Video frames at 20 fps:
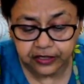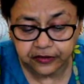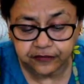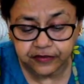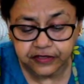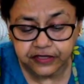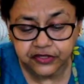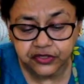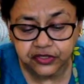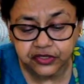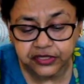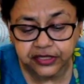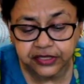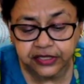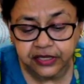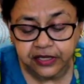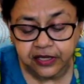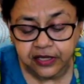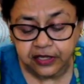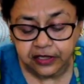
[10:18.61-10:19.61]
You will
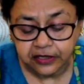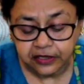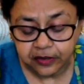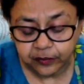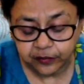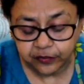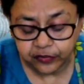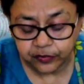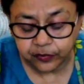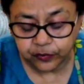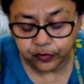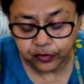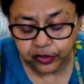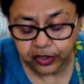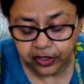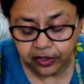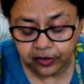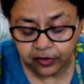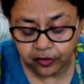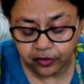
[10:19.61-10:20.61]
see the
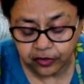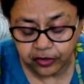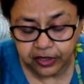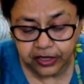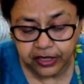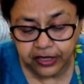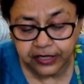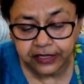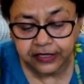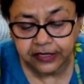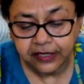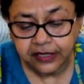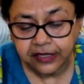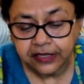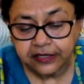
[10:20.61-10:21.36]
femoral condyle,